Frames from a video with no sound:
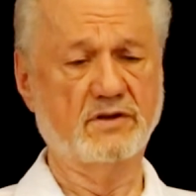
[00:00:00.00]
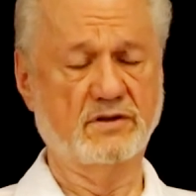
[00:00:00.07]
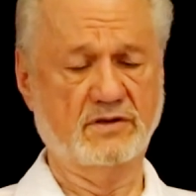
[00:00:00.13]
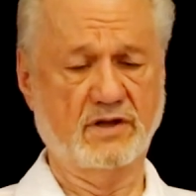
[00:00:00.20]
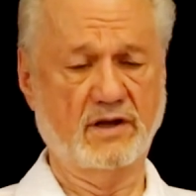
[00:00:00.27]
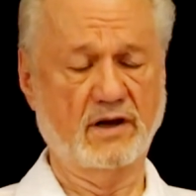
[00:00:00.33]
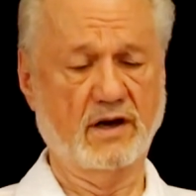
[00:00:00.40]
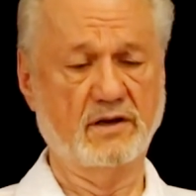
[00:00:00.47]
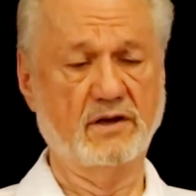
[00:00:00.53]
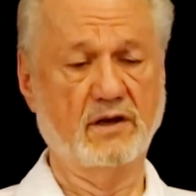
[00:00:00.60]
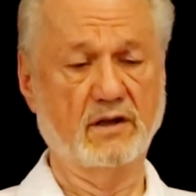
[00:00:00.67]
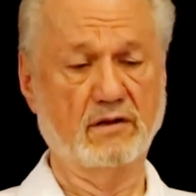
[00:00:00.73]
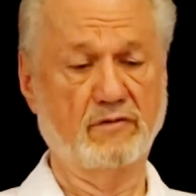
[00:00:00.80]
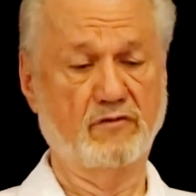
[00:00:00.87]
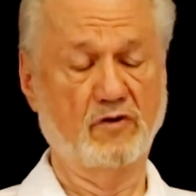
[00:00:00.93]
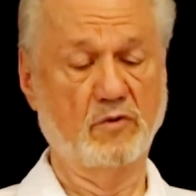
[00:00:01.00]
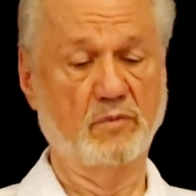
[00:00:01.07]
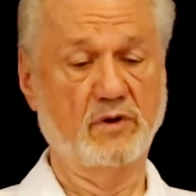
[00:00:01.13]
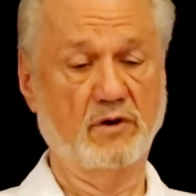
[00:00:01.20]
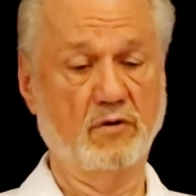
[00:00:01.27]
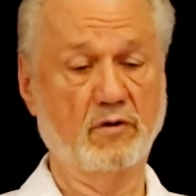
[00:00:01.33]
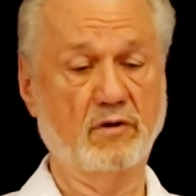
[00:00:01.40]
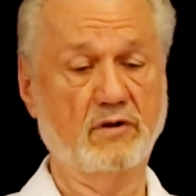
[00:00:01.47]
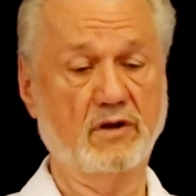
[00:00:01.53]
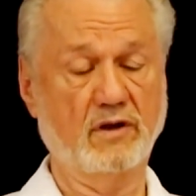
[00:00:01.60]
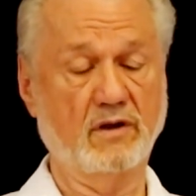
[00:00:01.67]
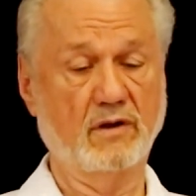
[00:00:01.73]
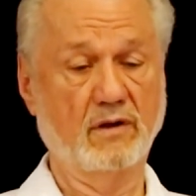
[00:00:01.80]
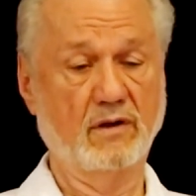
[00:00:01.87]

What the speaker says: is the ideal of human unity.